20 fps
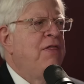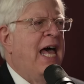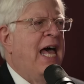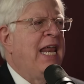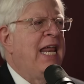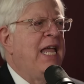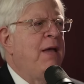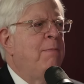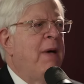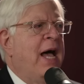
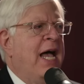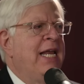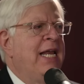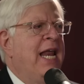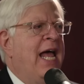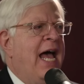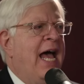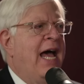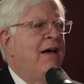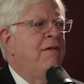that he might
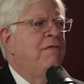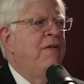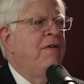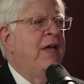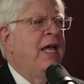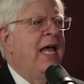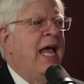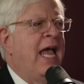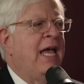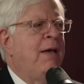have
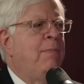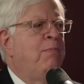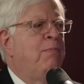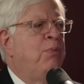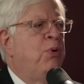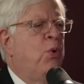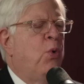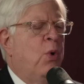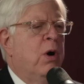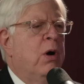a
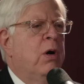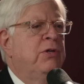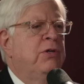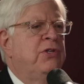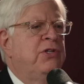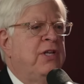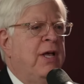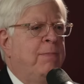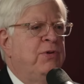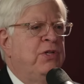poor
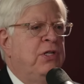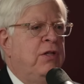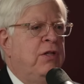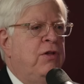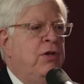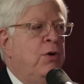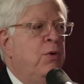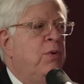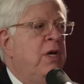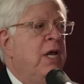
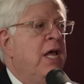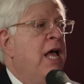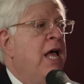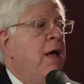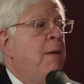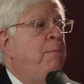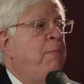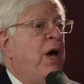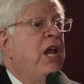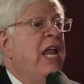substitute,
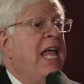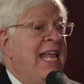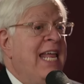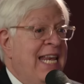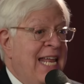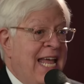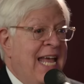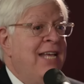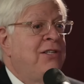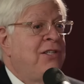but
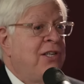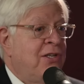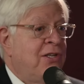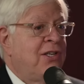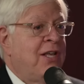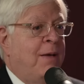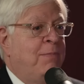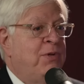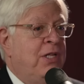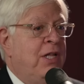it is a
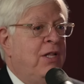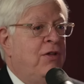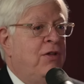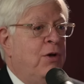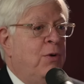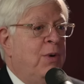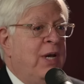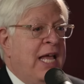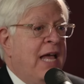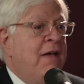
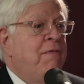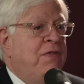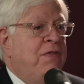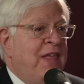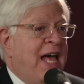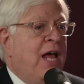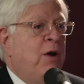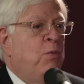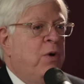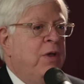substitute. If
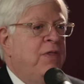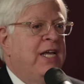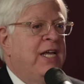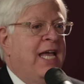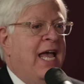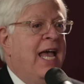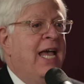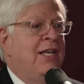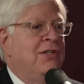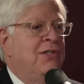that were the
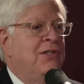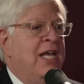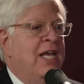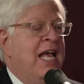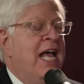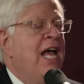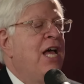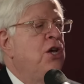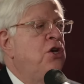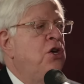case,
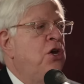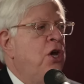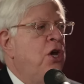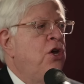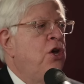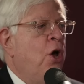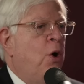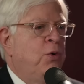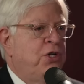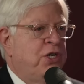
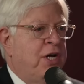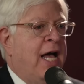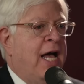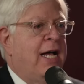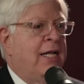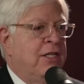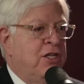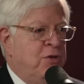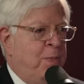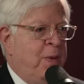no
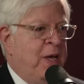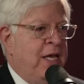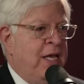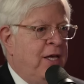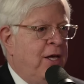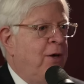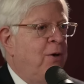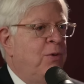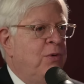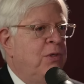child is being
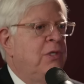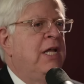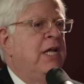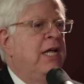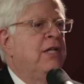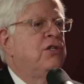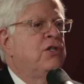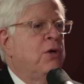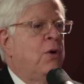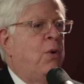used.
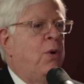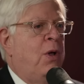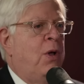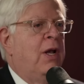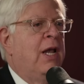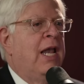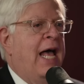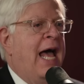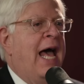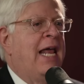Yeah. It's
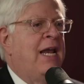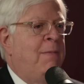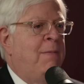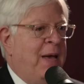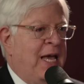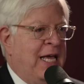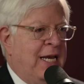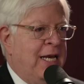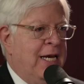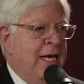all
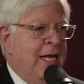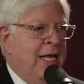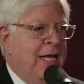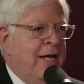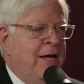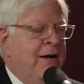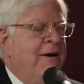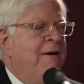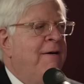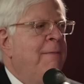animated.
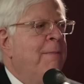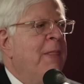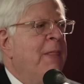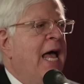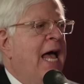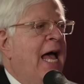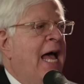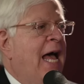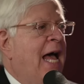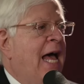Yeah,
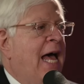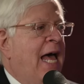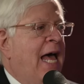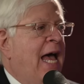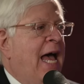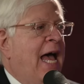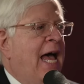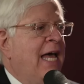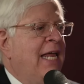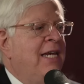uh,
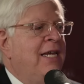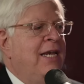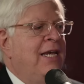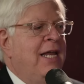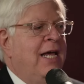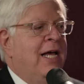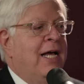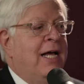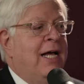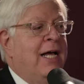
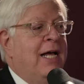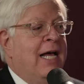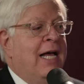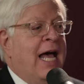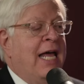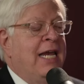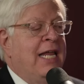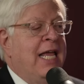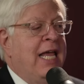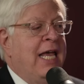and uh,
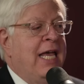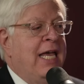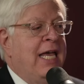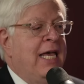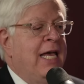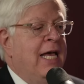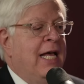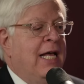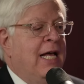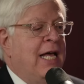and
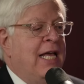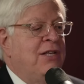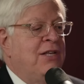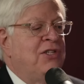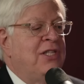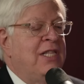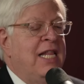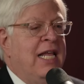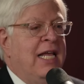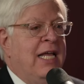he. But
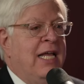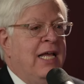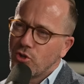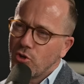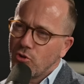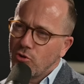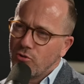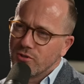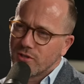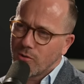would you
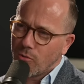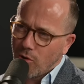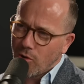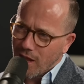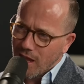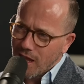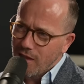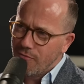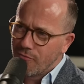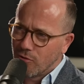you use the
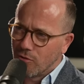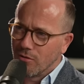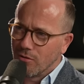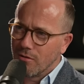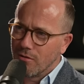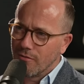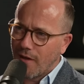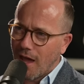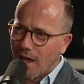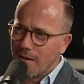word
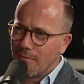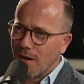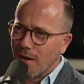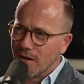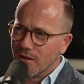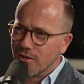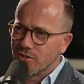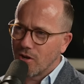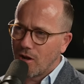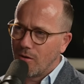evil of
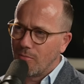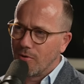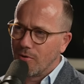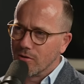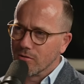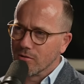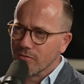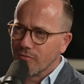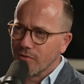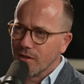animated child
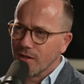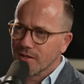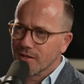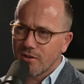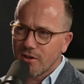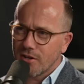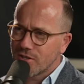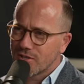pornography? Because no, I, I